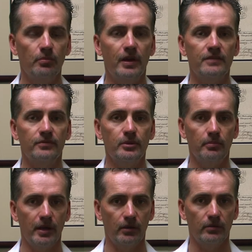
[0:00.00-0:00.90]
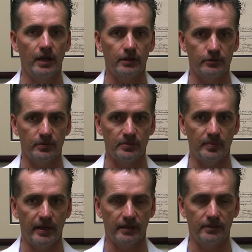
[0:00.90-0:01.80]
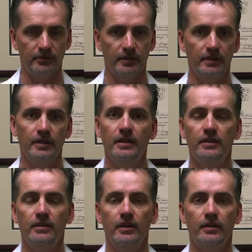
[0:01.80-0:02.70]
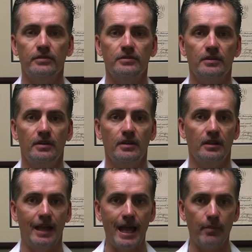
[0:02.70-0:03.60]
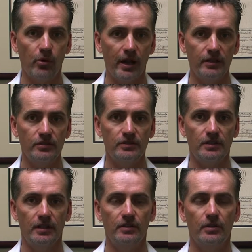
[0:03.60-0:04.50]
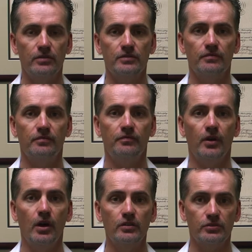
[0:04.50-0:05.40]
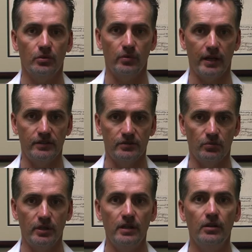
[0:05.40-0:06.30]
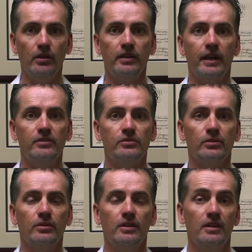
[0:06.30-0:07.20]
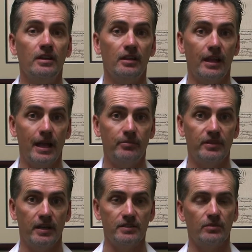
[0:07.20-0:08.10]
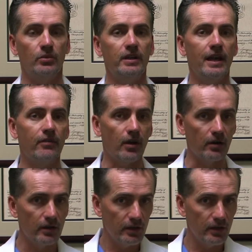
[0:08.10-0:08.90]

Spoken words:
that's from your medical doctor's perspective. There's lab ranges and there's functional ranges. We look at your lab test and we have our